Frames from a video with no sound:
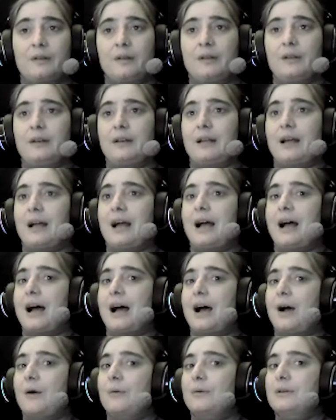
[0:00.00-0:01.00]
And
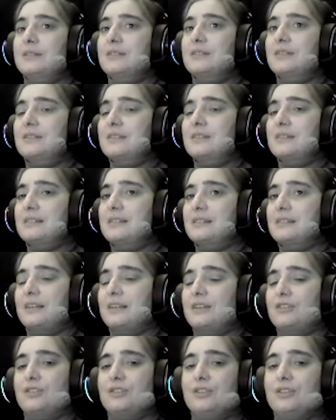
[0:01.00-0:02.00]
how is the
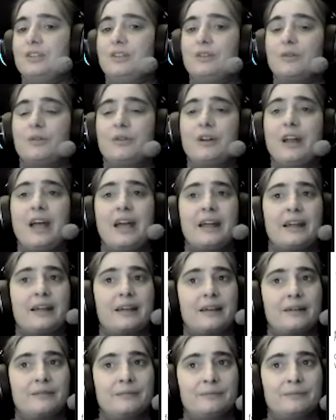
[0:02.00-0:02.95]
sensation in your neck?